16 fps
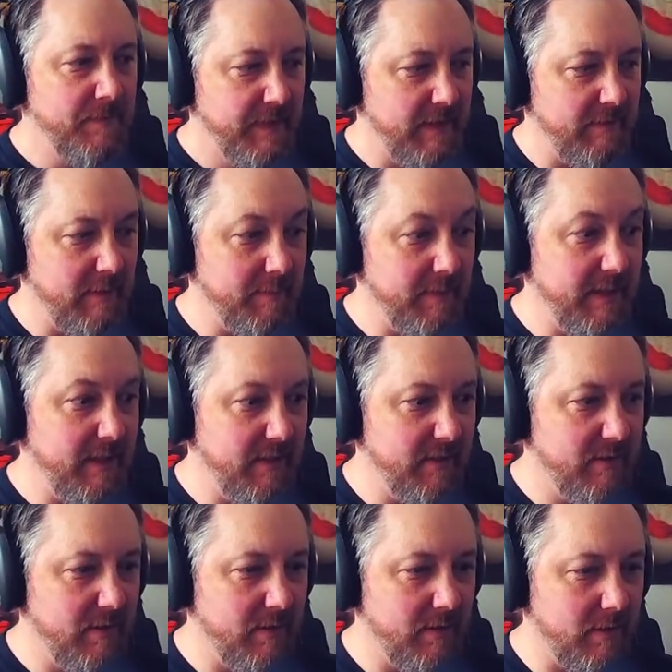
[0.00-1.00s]
if I'm playing a
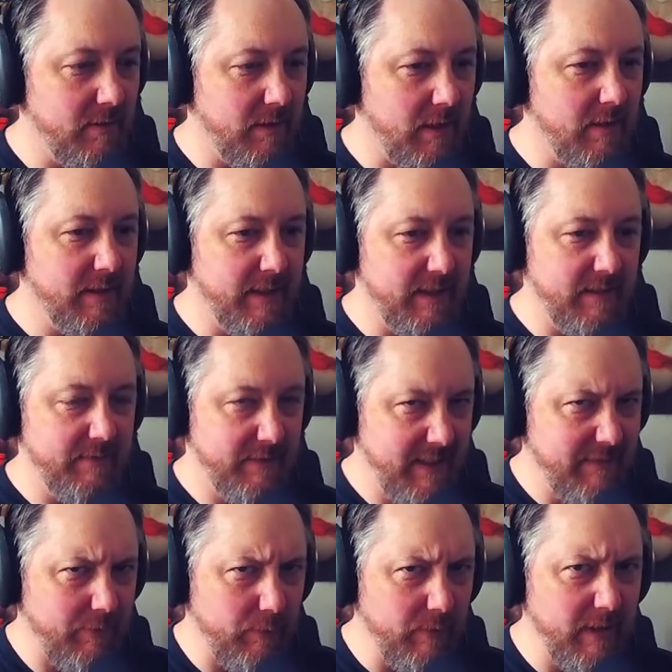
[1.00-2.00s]
song, I'll like, if I
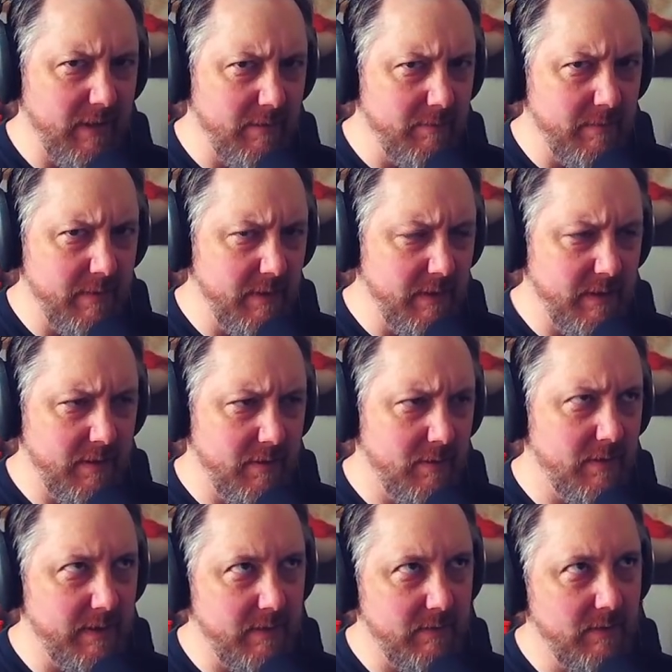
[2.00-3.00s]
have a rhythm, you know,
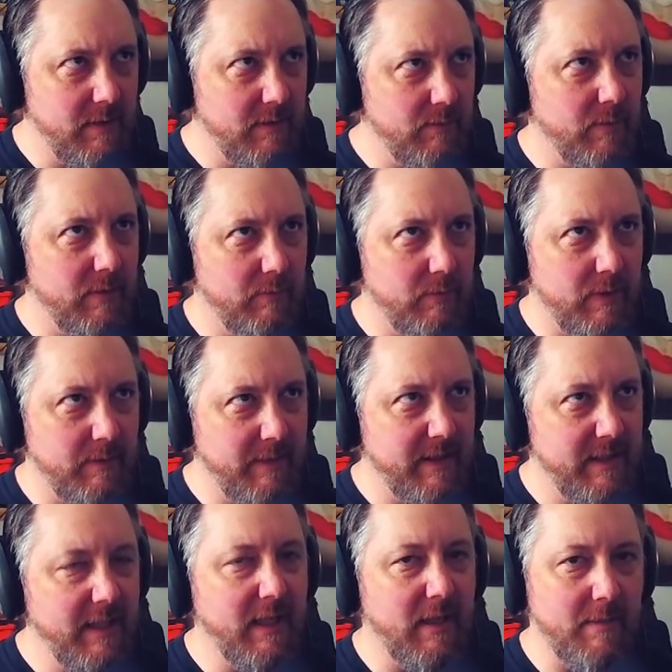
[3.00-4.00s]
like, oh, what am I
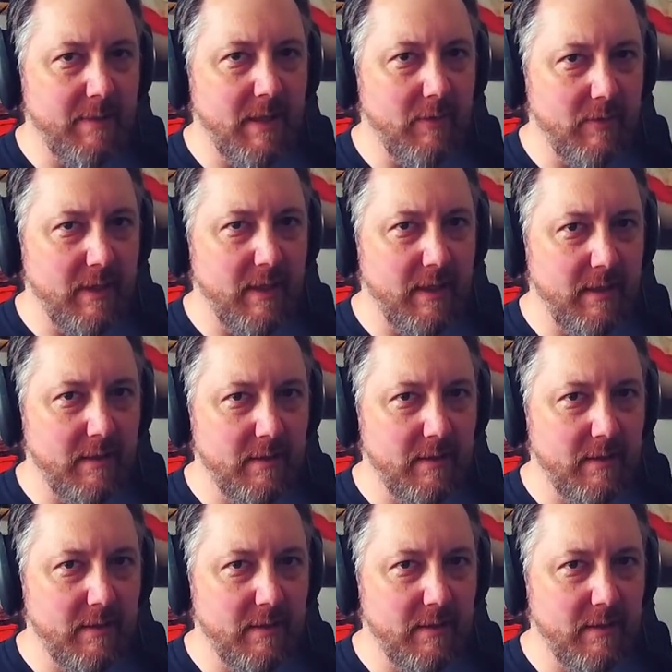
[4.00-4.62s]
thinking about when I